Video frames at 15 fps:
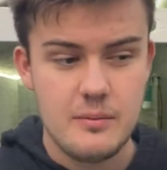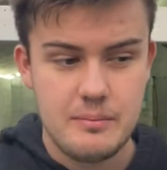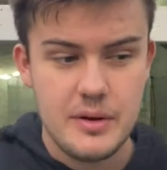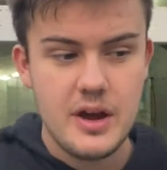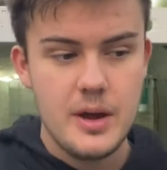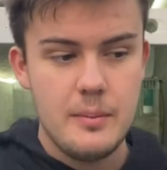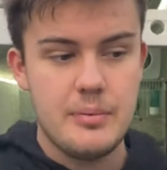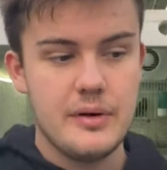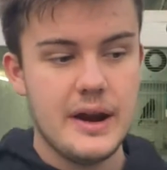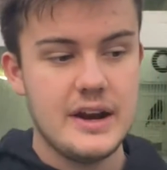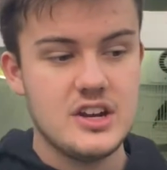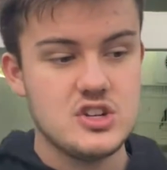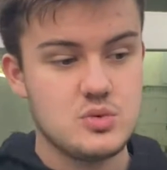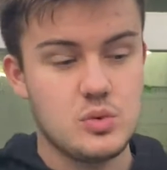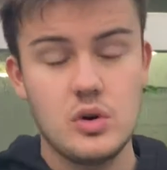bird
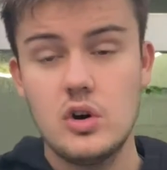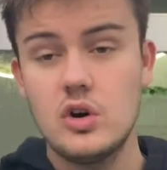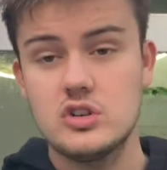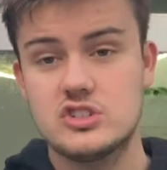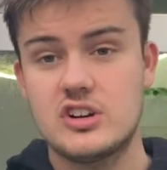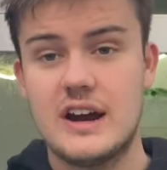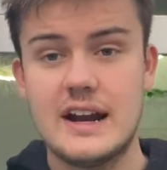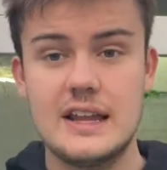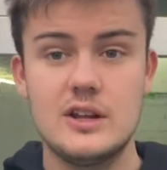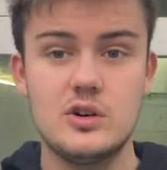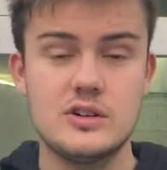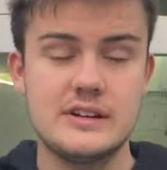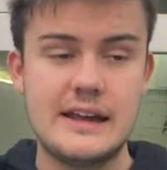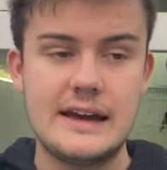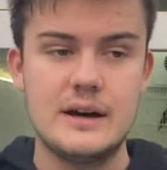breeders, we're all trying to
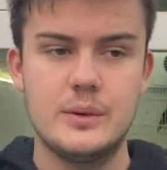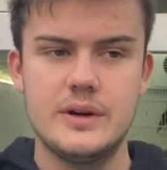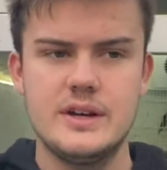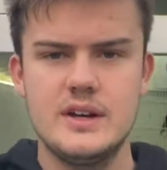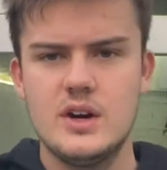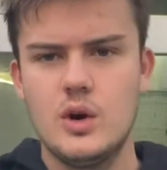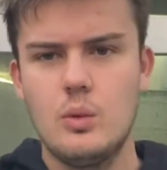look now at